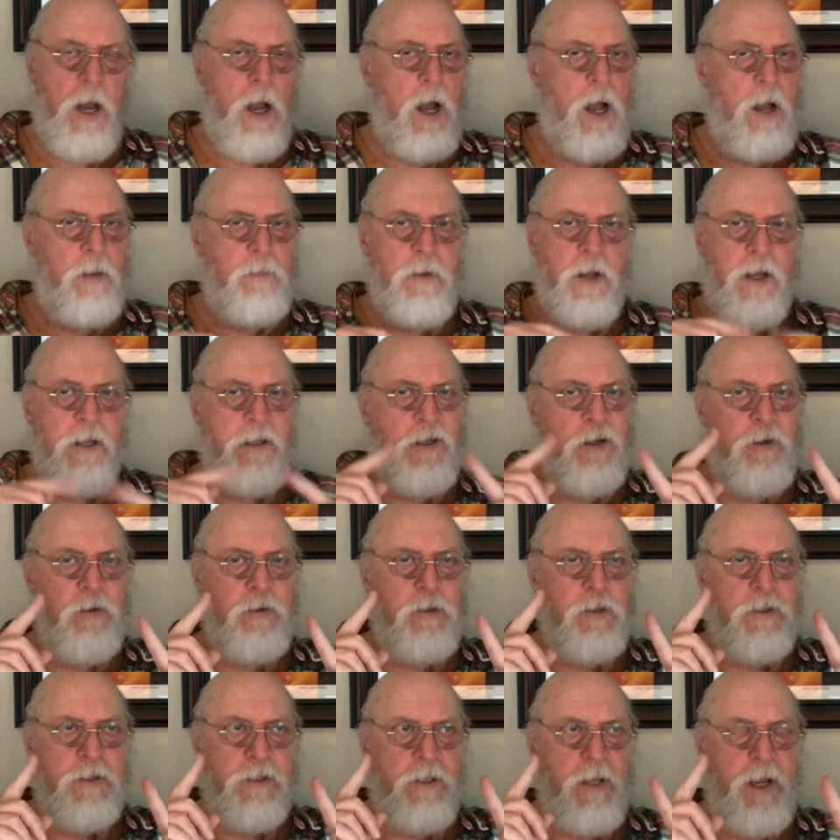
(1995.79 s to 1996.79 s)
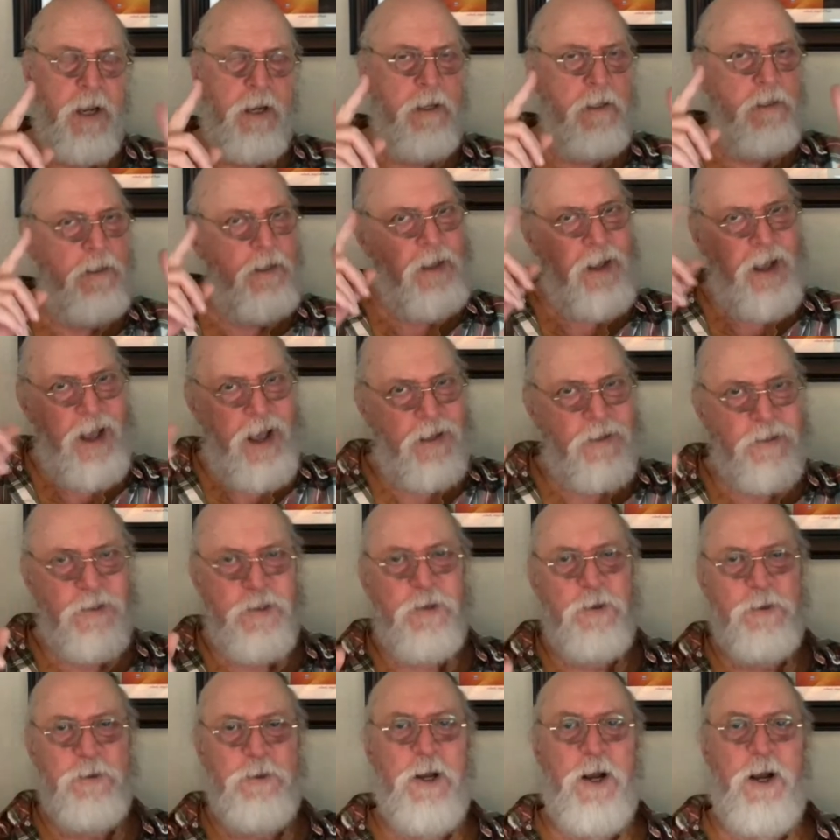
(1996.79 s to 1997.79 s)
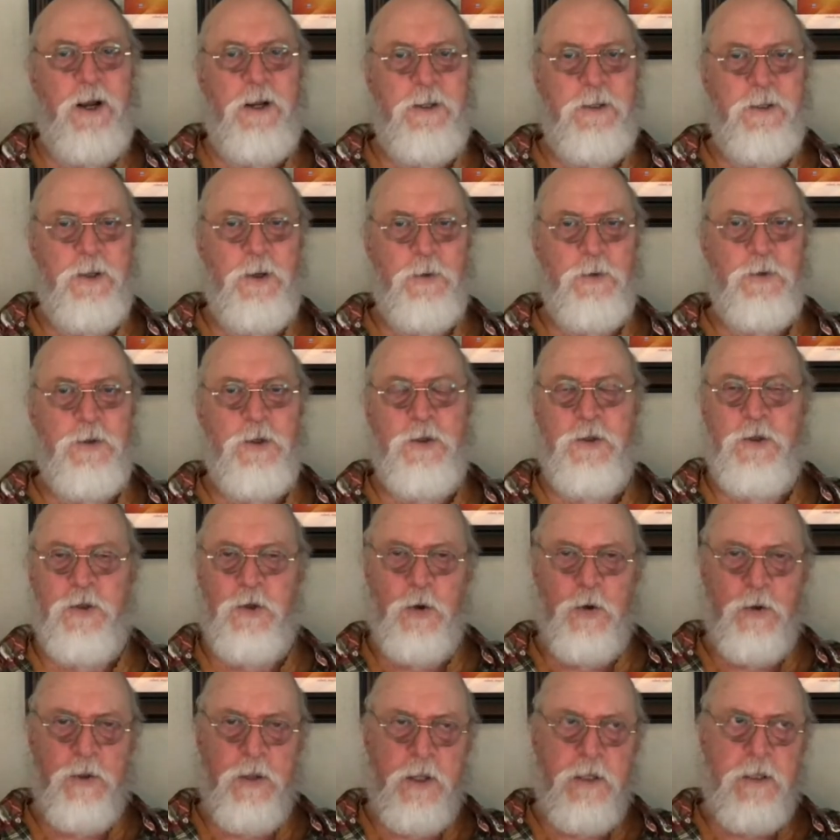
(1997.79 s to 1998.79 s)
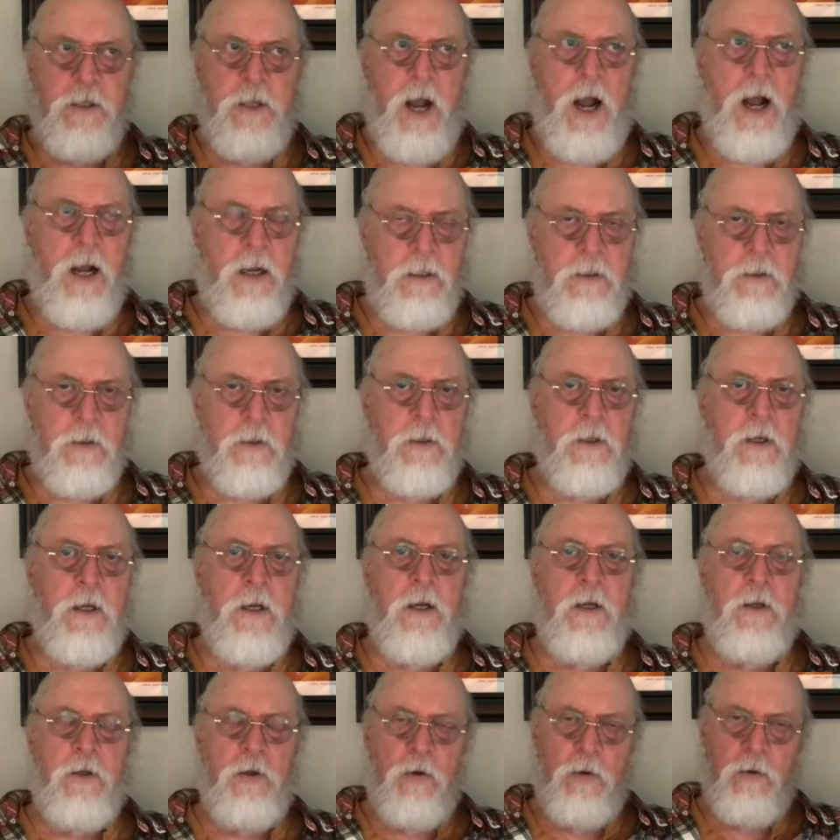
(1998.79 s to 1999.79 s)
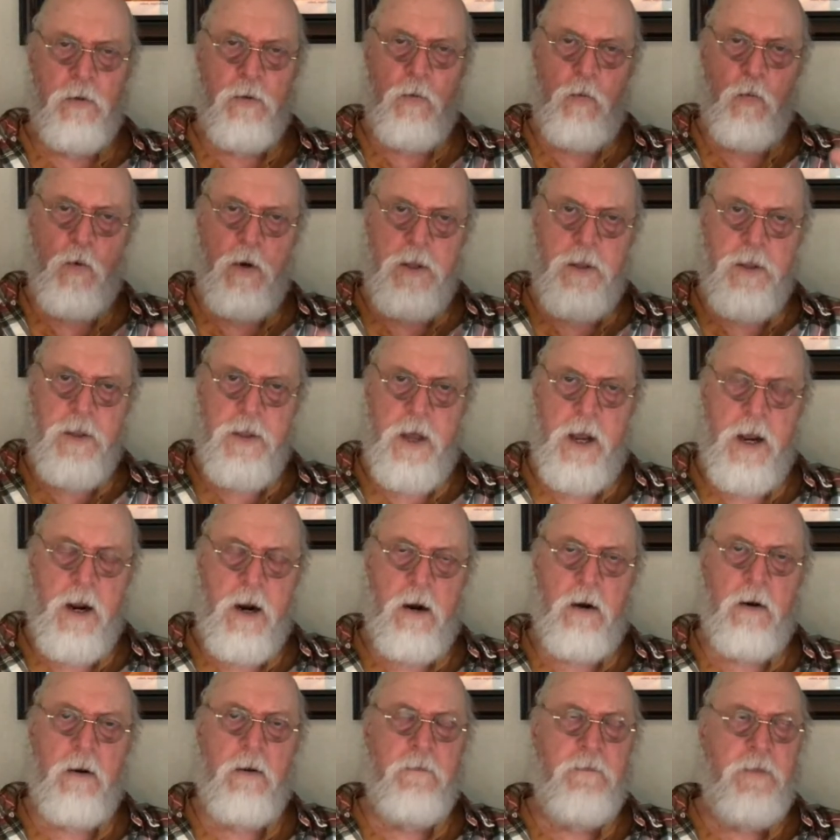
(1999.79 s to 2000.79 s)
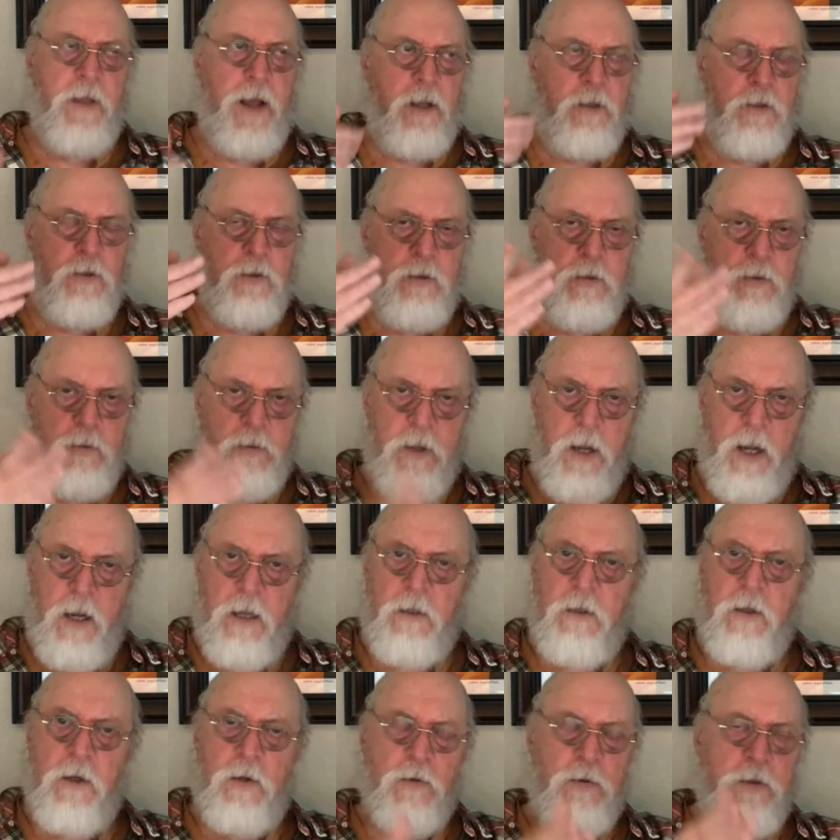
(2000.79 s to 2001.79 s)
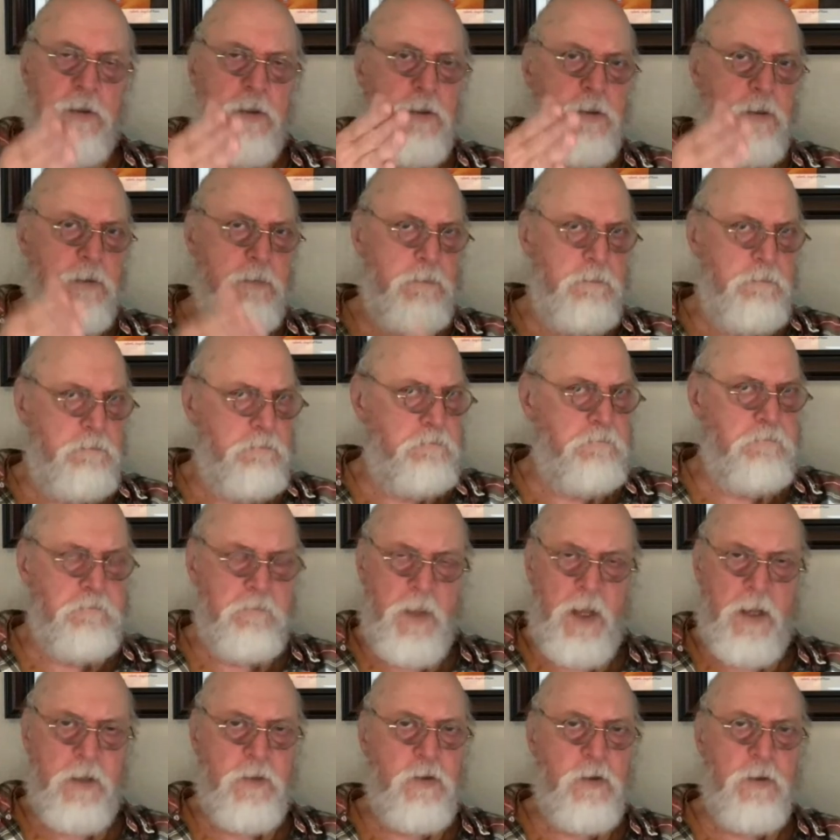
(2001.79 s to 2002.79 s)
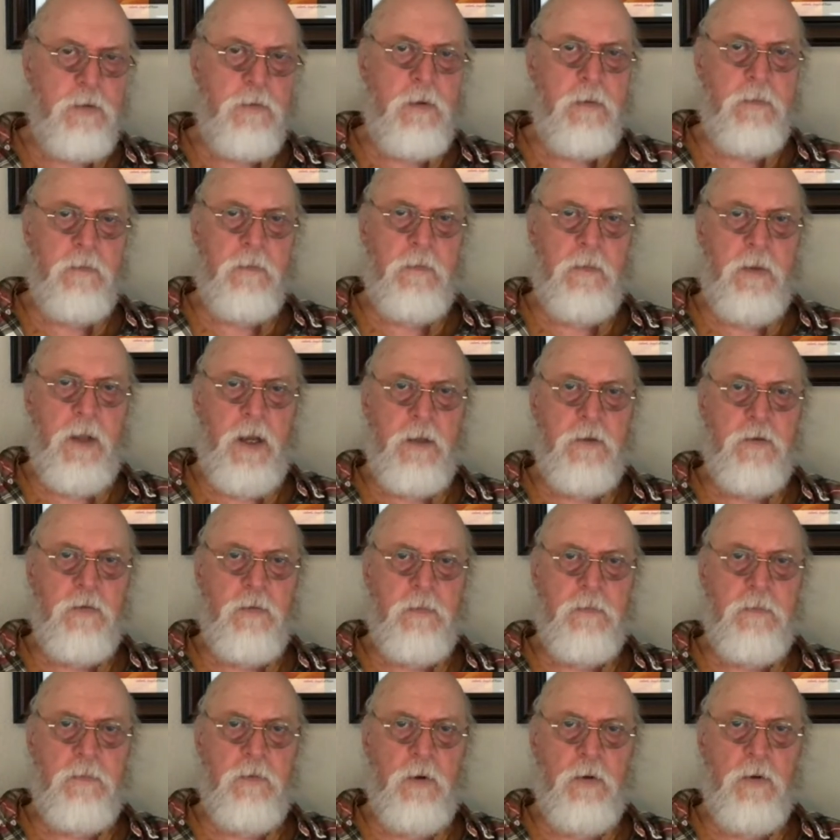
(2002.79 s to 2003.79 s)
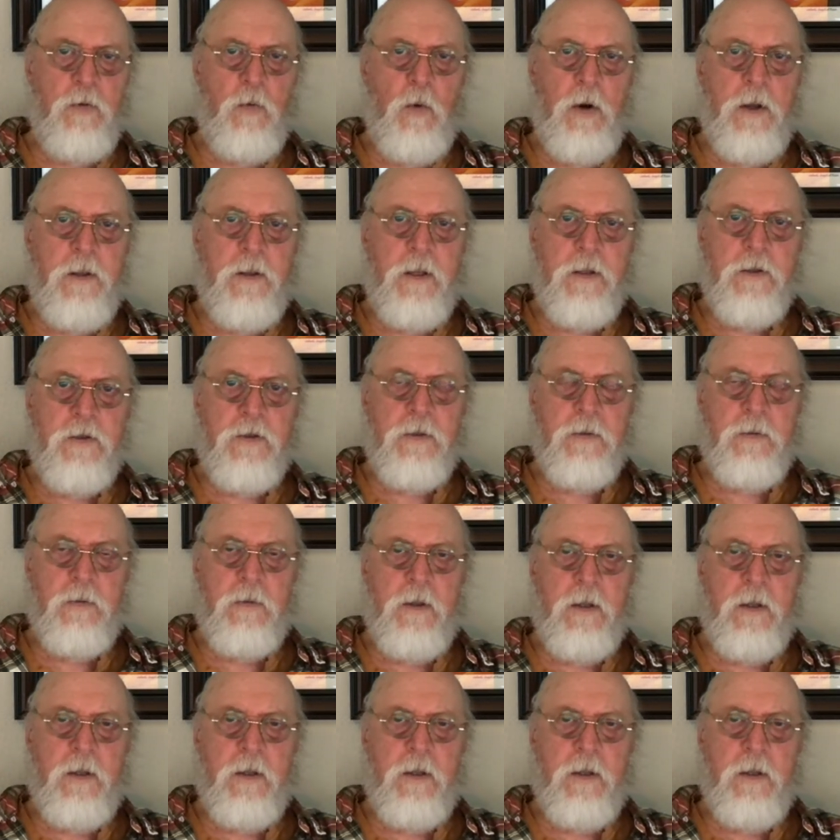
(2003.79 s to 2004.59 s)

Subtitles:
I'm not here to second guess your diagnosis. You're the doctor. You're the one there. If that's your diagnosis, you're the one that's